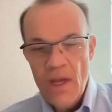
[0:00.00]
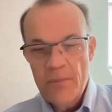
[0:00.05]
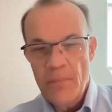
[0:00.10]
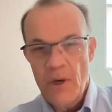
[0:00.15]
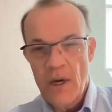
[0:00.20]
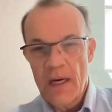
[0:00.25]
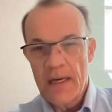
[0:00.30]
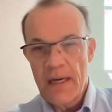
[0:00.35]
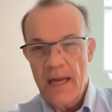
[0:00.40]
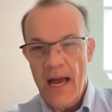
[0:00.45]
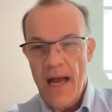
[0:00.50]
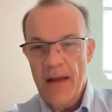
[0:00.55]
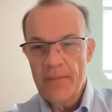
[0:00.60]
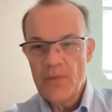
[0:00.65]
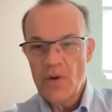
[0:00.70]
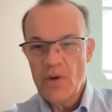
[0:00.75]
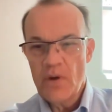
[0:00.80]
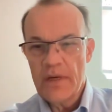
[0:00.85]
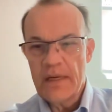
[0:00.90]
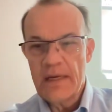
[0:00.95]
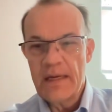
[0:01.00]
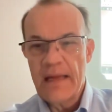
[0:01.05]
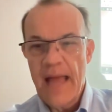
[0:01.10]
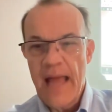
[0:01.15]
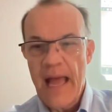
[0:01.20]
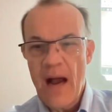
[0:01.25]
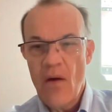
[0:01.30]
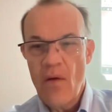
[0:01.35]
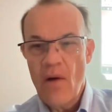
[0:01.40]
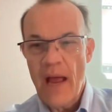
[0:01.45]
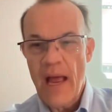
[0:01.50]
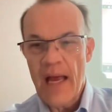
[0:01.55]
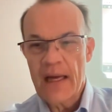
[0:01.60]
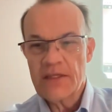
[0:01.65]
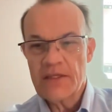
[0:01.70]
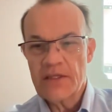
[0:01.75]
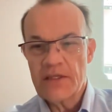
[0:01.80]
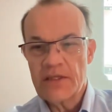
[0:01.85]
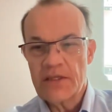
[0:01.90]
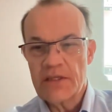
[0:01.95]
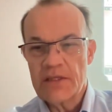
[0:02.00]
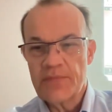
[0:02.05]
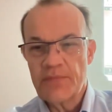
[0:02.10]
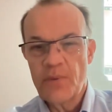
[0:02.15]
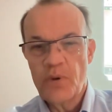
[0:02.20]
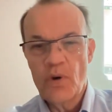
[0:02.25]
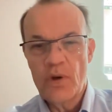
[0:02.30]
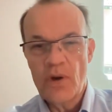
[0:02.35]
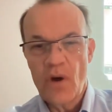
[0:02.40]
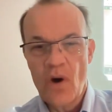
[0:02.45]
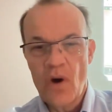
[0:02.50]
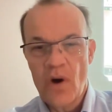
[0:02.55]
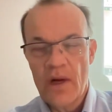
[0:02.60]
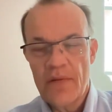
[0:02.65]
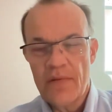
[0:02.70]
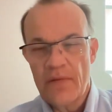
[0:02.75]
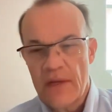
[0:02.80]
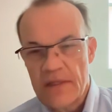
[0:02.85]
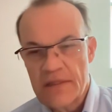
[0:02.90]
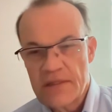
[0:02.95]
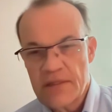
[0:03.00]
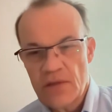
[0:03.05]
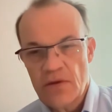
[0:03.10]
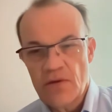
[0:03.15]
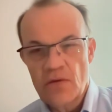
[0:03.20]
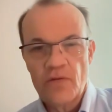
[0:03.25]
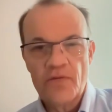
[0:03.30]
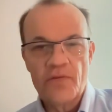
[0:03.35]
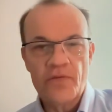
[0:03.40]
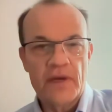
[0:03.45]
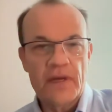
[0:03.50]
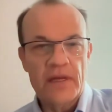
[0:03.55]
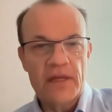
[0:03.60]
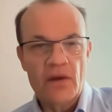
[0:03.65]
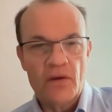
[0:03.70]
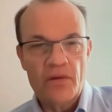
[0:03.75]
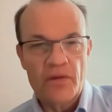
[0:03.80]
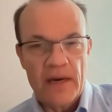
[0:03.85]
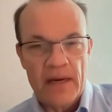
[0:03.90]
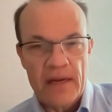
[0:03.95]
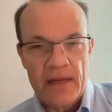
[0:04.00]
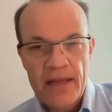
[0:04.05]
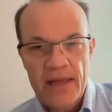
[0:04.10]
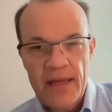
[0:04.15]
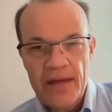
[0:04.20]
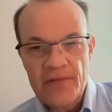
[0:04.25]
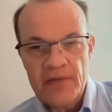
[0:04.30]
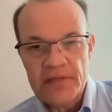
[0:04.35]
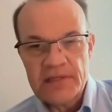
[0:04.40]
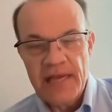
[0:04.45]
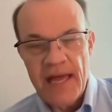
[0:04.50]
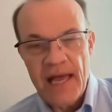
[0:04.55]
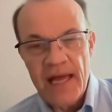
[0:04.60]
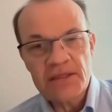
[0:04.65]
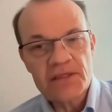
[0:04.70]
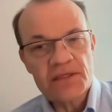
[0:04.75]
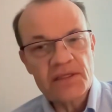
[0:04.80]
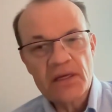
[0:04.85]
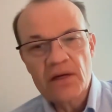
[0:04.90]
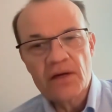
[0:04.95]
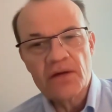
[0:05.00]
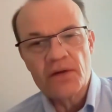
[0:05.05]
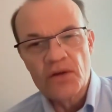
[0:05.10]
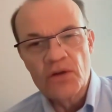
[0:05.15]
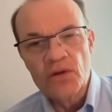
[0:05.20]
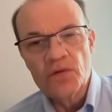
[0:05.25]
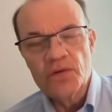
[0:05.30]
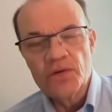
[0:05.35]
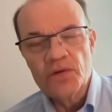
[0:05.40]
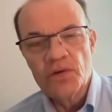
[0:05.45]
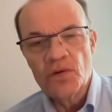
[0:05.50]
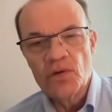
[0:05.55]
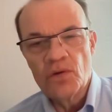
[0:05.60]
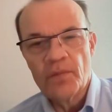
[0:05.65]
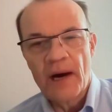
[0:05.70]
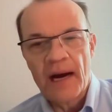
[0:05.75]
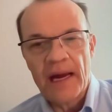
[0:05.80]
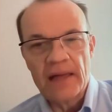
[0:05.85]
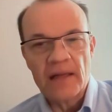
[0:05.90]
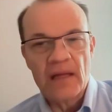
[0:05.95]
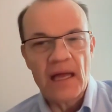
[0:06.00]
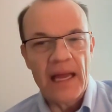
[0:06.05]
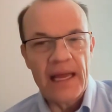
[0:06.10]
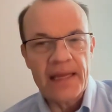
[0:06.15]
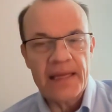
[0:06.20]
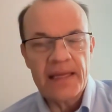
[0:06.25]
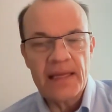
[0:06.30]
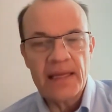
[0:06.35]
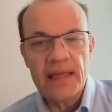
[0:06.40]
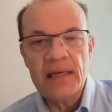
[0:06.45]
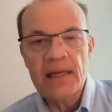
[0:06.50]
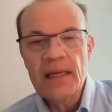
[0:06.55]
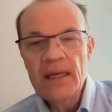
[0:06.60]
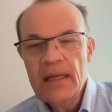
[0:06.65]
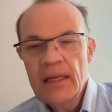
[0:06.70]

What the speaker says: But I'm going to now actually just put on this little video that I have. It's actually on YouTube. I like it